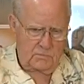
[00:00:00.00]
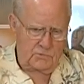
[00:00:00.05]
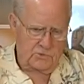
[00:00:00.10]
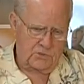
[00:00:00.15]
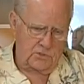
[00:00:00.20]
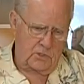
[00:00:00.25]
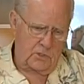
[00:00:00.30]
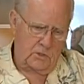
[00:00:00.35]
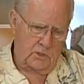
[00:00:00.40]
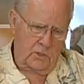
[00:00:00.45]

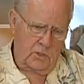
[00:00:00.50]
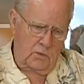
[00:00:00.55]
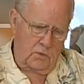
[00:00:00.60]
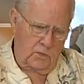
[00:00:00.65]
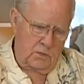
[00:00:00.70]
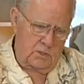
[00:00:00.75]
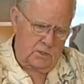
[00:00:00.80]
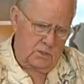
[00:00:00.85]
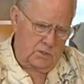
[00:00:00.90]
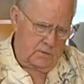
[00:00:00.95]

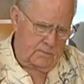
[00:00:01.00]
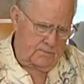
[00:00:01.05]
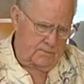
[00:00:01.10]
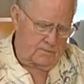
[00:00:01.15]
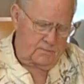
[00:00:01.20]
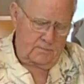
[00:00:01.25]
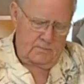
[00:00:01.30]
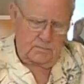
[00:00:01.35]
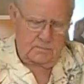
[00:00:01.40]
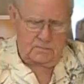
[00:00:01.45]
going in a
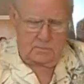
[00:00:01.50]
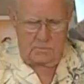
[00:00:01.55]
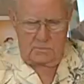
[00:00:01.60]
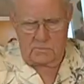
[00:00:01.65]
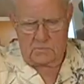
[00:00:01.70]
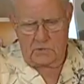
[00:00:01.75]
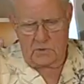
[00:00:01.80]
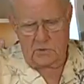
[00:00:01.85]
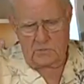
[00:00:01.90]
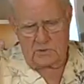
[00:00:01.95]

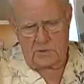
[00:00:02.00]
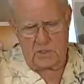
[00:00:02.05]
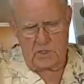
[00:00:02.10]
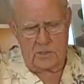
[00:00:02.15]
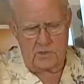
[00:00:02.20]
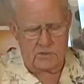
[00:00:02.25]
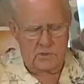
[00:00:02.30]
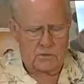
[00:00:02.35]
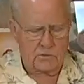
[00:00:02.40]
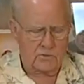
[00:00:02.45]

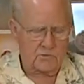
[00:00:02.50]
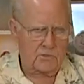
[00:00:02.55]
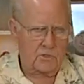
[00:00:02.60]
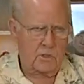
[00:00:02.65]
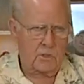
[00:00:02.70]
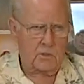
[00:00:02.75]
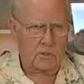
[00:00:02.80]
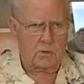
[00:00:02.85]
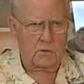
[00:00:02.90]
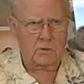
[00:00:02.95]
rotation
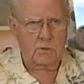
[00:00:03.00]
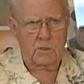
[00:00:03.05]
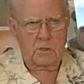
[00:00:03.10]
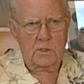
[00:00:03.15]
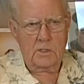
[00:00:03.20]
circle,